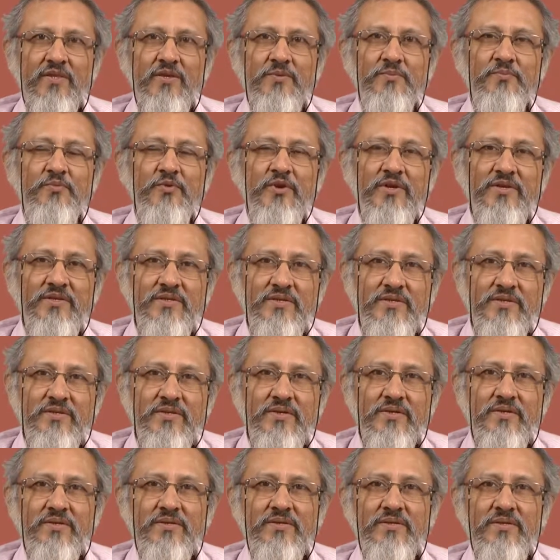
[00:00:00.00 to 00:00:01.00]
The
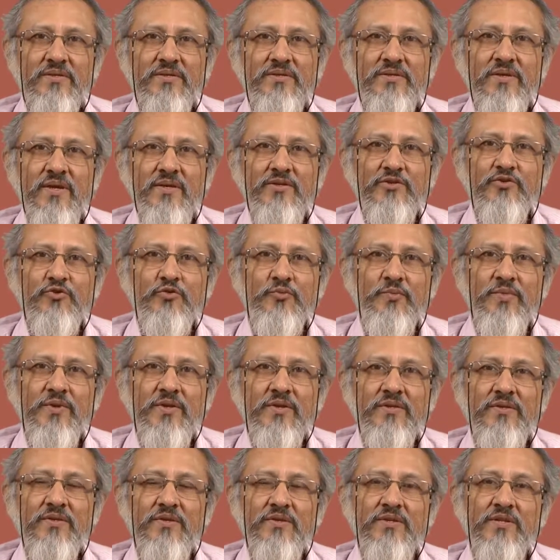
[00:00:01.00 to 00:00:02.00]
president's is said to
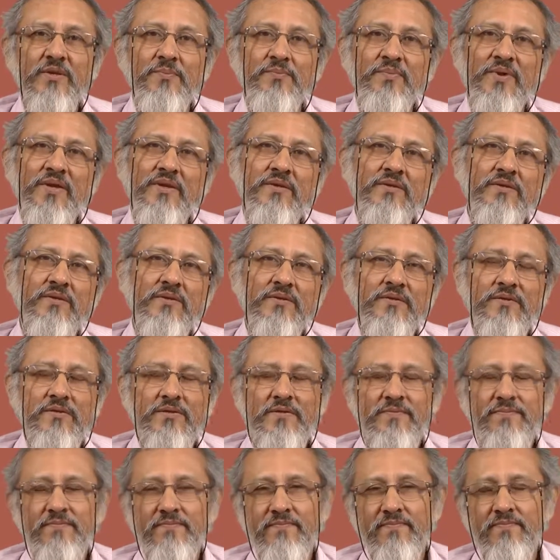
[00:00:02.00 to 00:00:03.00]
be the
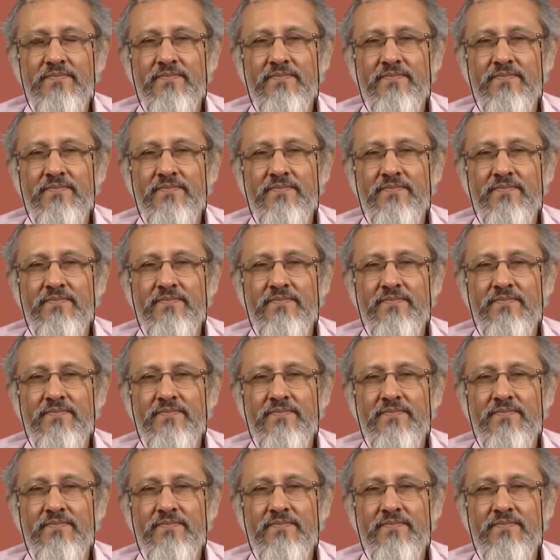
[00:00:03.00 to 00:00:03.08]
dependent.